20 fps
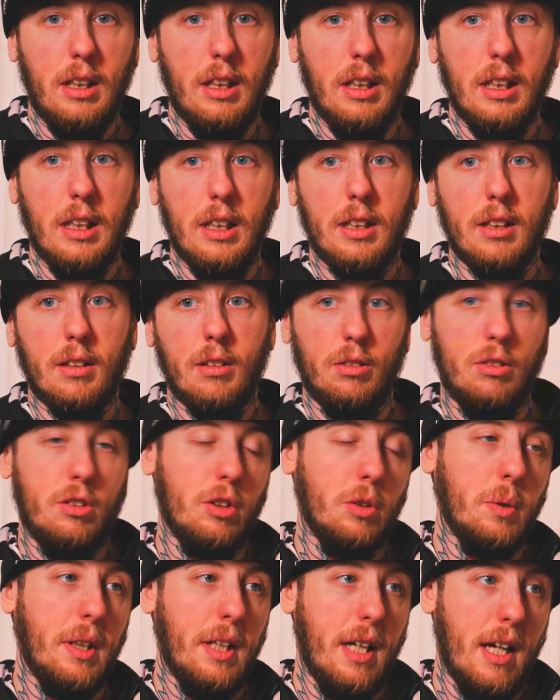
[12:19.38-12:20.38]
either
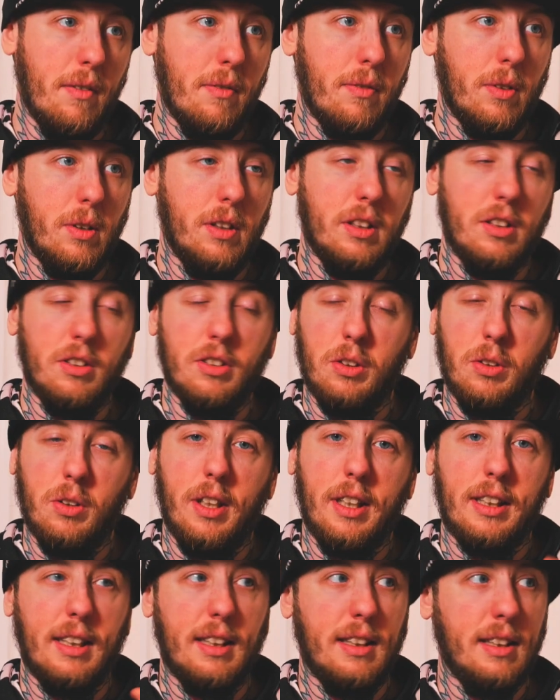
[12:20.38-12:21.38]
do whatever it is you
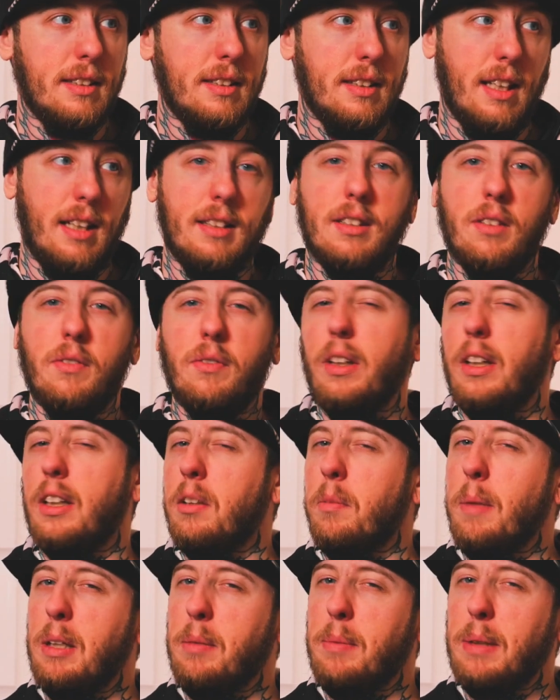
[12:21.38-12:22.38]
like, in the sense of
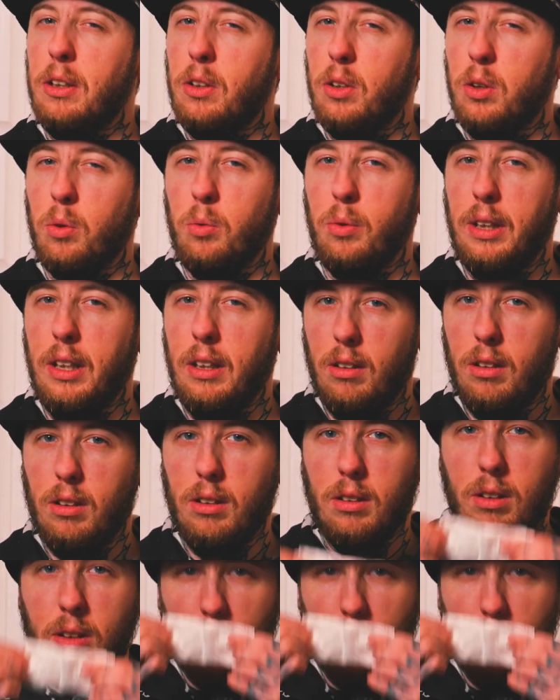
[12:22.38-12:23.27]
maybe career